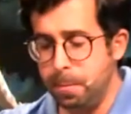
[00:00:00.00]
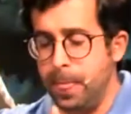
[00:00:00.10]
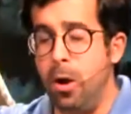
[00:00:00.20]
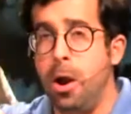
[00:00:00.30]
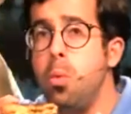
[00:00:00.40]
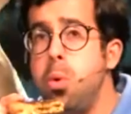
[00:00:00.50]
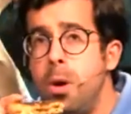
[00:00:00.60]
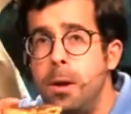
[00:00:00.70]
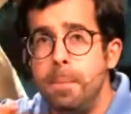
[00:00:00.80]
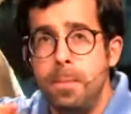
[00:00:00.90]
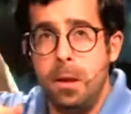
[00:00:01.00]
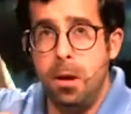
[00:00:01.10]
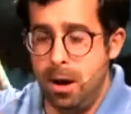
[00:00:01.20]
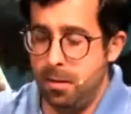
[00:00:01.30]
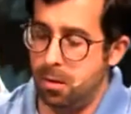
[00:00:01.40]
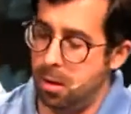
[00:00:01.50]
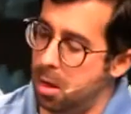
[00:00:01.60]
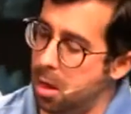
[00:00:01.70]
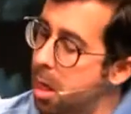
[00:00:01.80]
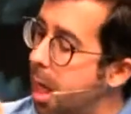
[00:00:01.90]
All right. All
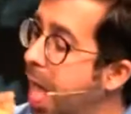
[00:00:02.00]
oh. Right.